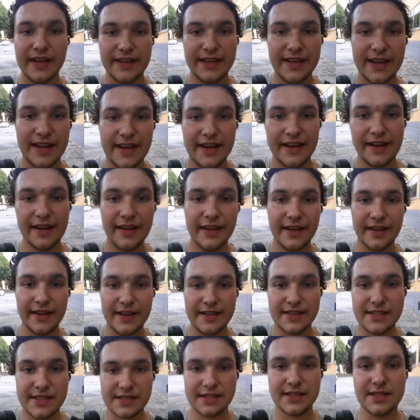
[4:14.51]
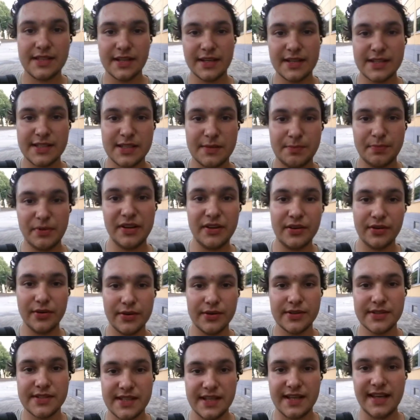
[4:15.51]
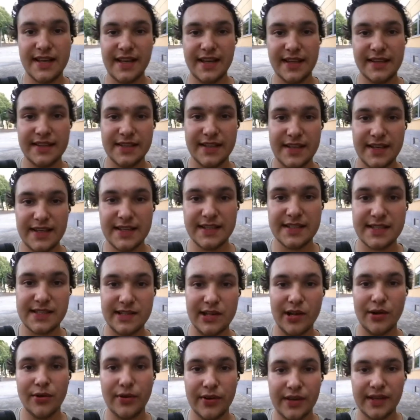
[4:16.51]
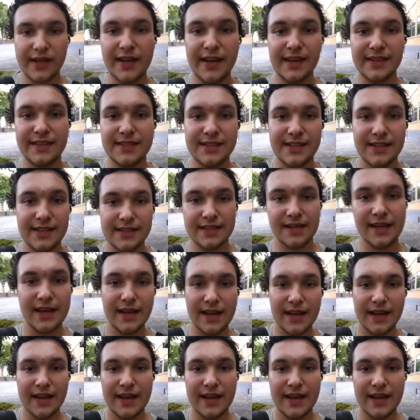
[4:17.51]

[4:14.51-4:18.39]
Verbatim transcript: yeah, it's just because it is located